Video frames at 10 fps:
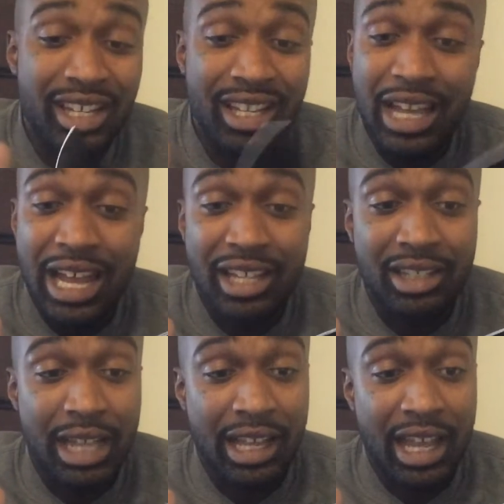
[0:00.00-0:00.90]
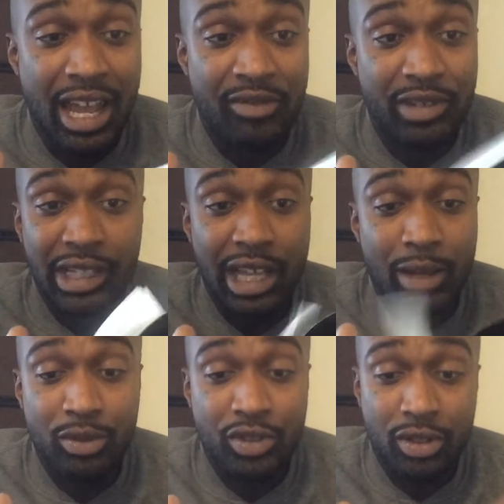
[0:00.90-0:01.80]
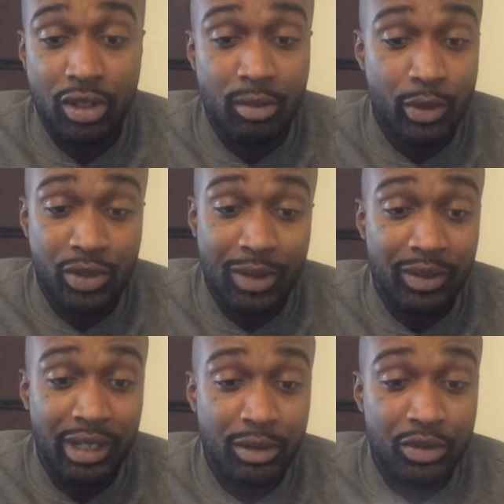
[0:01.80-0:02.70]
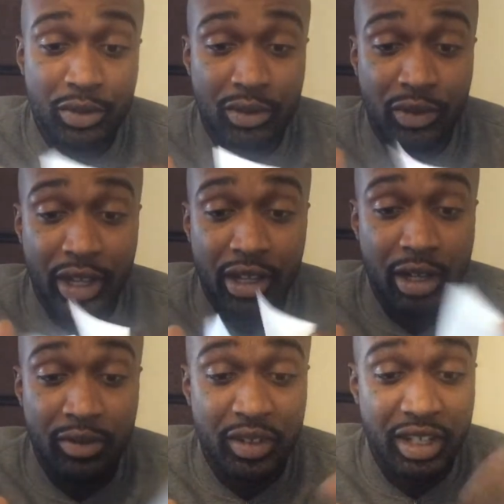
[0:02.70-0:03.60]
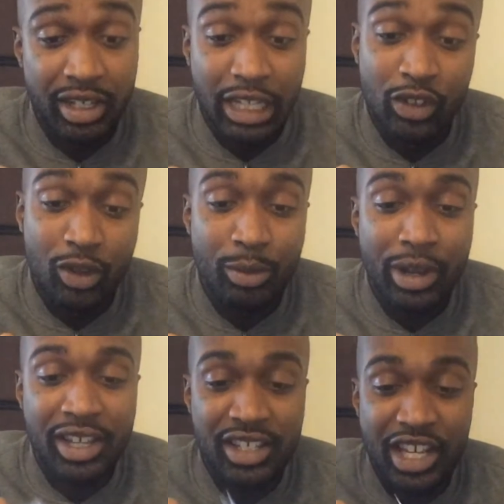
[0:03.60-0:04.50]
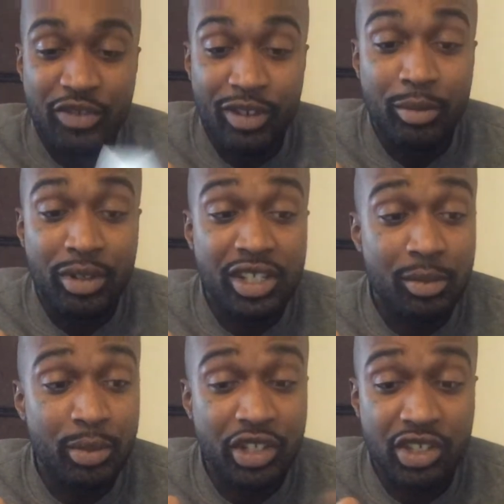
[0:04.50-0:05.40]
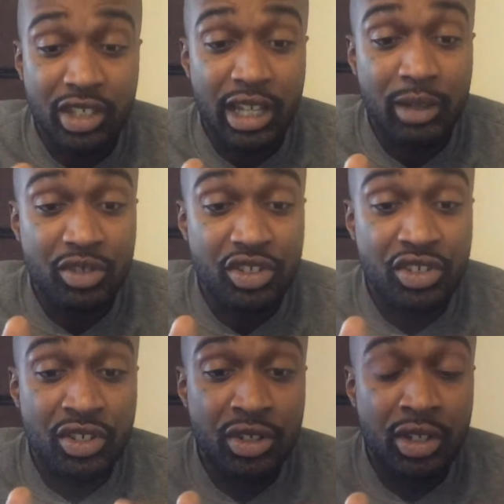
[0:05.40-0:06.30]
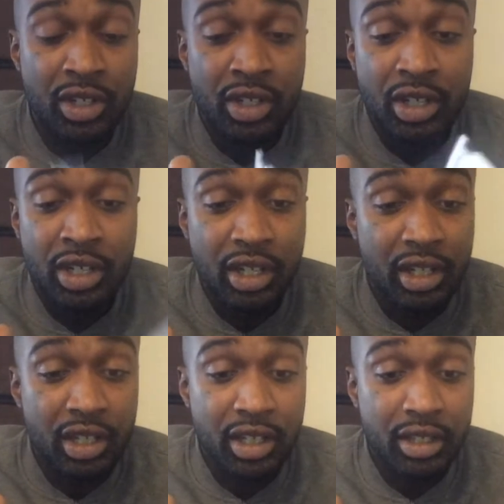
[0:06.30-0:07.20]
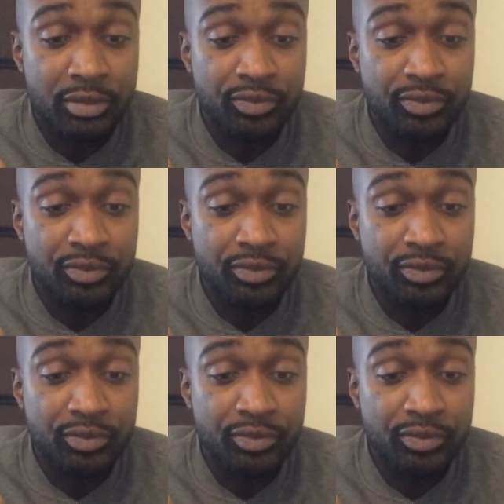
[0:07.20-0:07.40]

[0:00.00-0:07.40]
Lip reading: It got like every language, almost every language you can think of. Yeah, I know I'm probably exaggerating, but it's a bunch of languages in here.